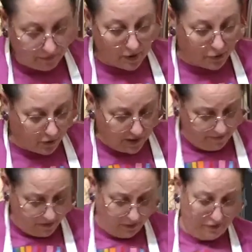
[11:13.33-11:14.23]
So
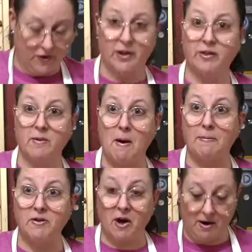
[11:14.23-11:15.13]
even with filling them up
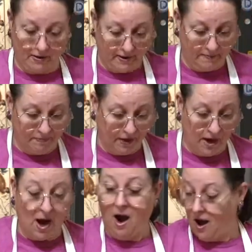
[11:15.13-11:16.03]
entirely,
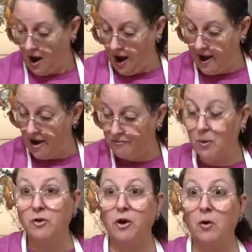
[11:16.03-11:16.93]
I have
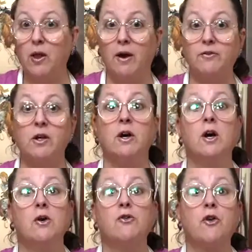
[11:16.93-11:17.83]
more dough left.
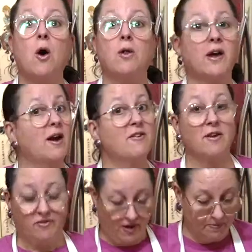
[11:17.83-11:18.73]
So like I
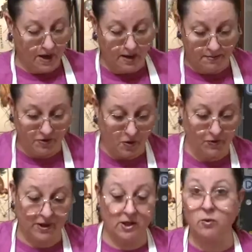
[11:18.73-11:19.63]
said, sometimes you
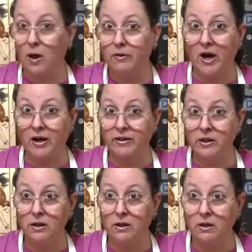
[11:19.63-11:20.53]
only get 12 out of the
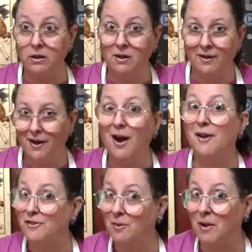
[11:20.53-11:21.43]
deal,
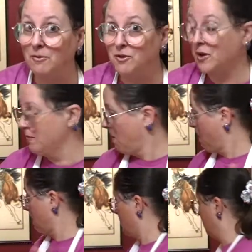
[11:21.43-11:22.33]
and sometimes you get
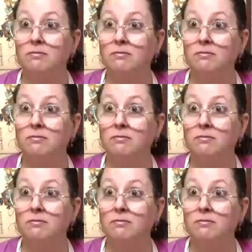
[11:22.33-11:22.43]
more.